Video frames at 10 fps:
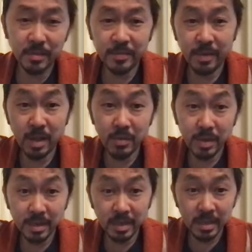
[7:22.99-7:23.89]
was
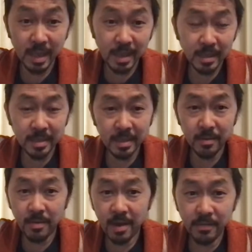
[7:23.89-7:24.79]
following stats
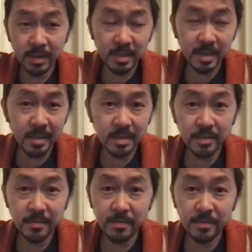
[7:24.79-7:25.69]
and graphing stats
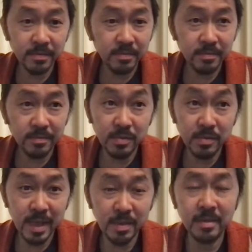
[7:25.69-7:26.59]
of what was
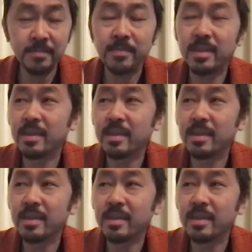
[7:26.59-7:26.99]
happening.